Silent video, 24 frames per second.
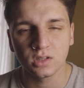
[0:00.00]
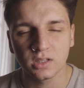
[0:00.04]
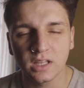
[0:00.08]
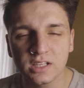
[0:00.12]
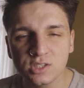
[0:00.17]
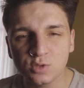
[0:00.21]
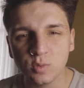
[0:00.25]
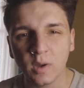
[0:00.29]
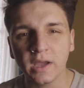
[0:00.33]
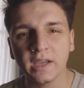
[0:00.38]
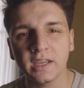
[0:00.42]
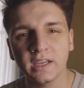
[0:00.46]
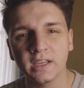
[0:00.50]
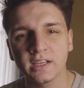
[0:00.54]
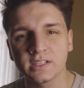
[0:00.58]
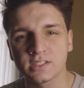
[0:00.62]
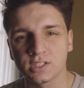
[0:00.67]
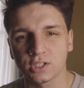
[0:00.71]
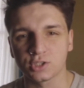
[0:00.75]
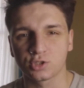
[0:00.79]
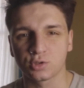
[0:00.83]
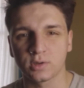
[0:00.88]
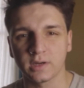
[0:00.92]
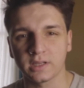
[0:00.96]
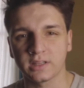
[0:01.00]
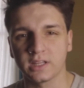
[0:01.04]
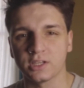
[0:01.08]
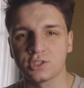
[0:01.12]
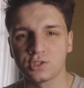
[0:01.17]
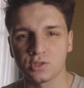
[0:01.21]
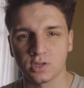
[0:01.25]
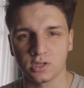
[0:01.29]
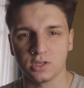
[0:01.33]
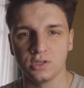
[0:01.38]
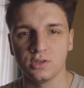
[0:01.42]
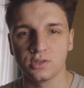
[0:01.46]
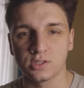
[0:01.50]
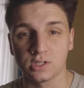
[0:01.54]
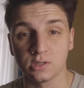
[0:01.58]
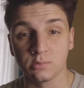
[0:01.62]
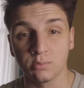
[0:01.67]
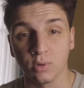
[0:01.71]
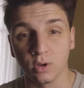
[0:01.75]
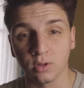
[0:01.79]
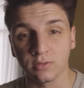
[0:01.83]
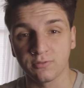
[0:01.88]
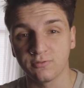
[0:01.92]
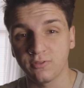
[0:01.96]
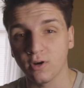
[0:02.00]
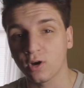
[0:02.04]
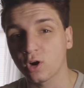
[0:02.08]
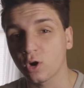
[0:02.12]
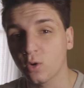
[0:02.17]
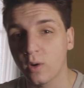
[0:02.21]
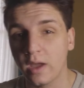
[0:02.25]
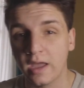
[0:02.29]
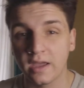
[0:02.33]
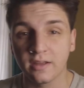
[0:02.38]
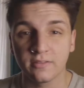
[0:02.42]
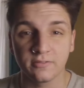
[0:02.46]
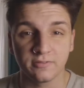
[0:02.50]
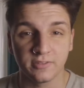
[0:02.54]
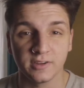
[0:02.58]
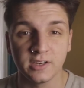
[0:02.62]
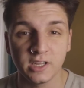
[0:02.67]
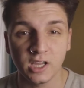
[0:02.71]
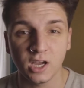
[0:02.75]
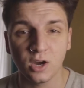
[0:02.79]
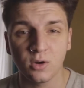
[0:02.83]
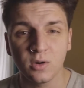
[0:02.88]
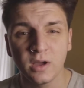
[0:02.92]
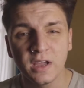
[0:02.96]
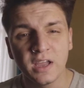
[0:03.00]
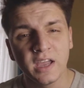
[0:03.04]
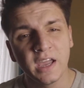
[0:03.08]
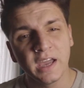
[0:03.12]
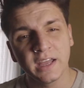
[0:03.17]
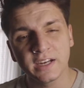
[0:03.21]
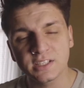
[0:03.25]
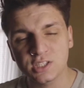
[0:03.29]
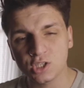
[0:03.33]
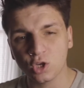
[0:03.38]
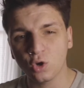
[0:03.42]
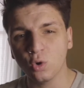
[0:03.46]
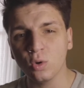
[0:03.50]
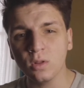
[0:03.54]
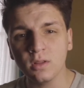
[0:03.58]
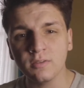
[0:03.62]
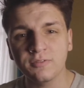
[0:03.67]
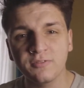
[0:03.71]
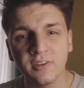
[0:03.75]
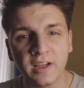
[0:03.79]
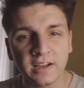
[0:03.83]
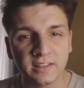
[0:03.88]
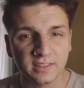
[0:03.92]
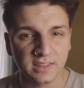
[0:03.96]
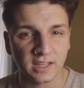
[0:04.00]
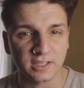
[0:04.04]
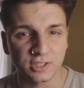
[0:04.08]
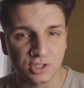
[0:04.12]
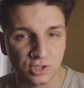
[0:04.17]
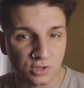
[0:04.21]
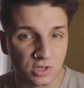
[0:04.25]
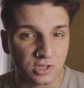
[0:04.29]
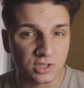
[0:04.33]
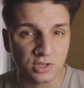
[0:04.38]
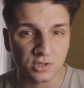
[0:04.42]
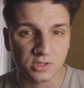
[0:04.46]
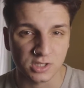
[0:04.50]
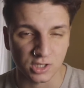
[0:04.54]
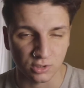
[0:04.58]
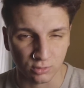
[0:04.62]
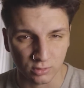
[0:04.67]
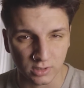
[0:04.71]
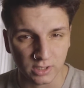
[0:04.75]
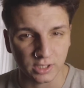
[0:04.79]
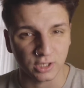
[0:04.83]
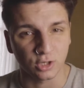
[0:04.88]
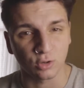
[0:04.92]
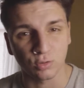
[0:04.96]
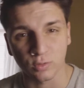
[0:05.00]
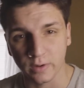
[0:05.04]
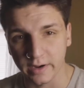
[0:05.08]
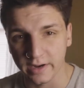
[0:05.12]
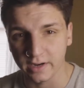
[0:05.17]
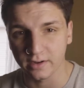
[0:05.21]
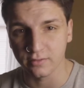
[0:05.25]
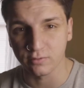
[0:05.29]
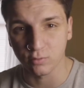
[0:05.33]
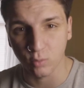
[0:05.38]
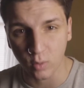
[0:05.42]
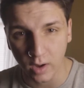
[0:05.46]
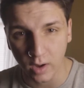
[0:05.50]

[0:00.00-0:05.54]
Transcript: Lens whacking is a trick that you can use in both photo and video, and it's a cool effect that you can use in a really creative